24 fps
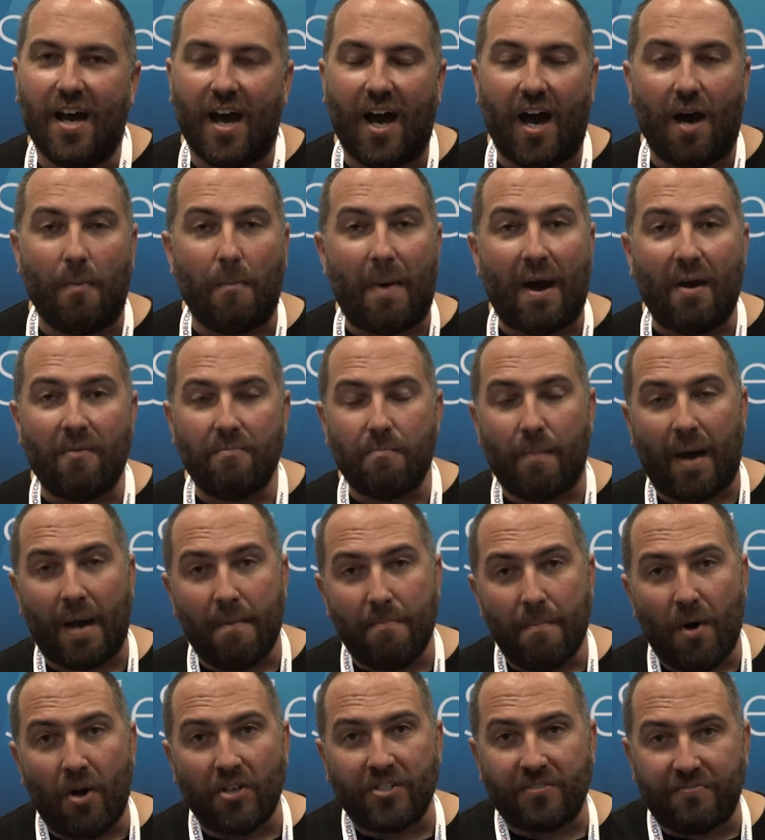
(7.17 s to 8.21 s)
Uh, my,
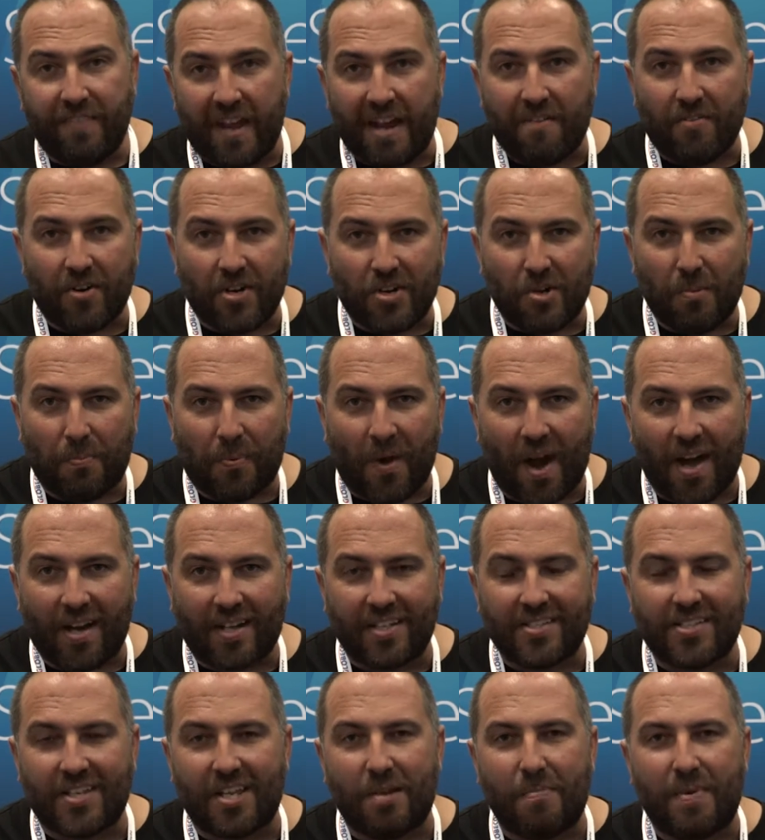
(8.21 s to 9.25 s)
my, most favorite new
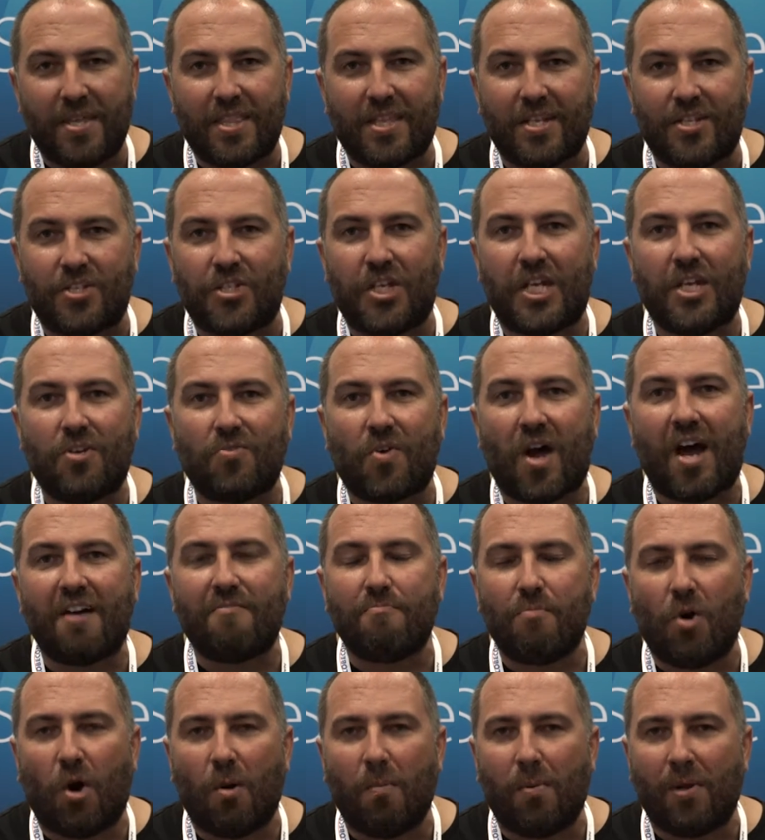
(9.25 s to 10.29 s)
product is going to be the G
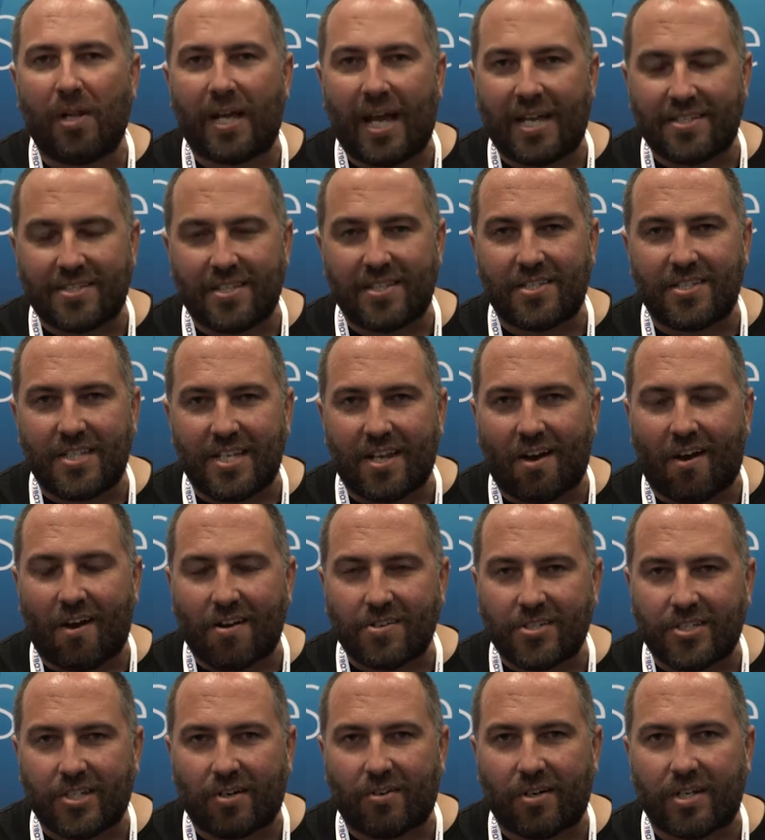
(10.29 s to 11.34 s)
Drive Mobile SSD
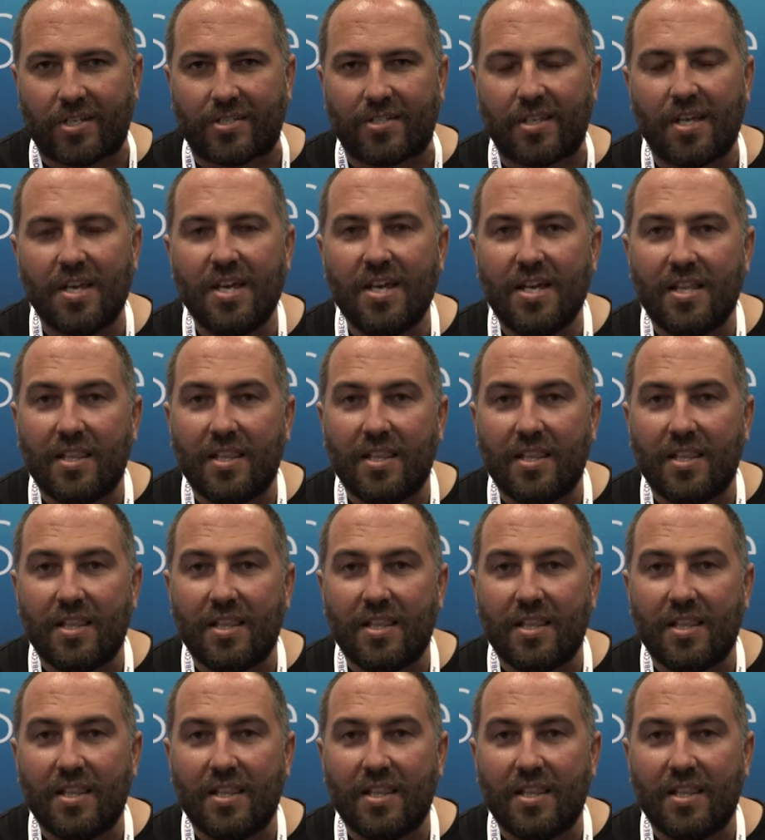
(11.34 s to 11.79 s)
R Series.